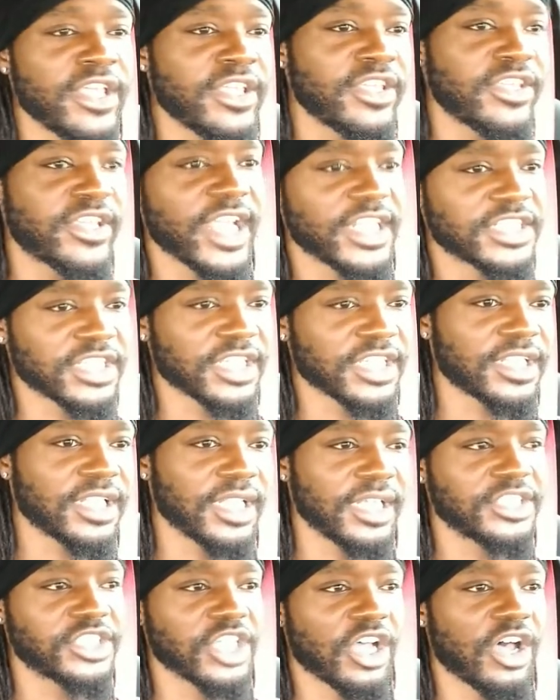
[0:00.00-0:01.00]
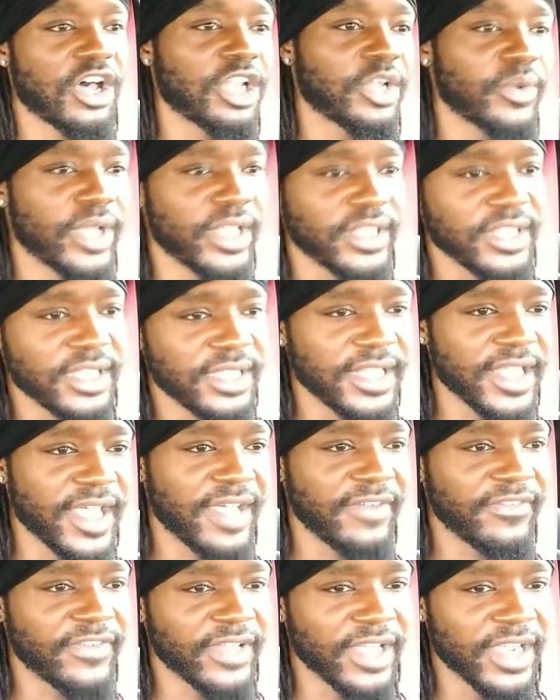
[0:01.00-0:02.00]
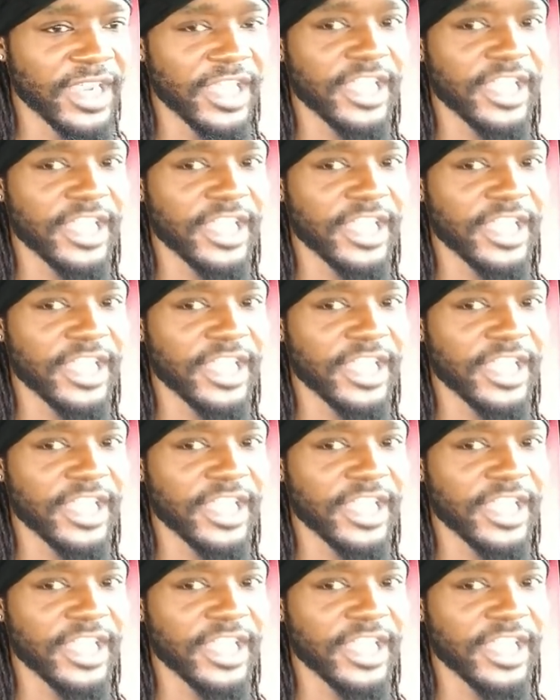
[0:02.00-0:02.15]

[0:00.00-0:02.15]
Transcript: You got your clutch all the way on the left.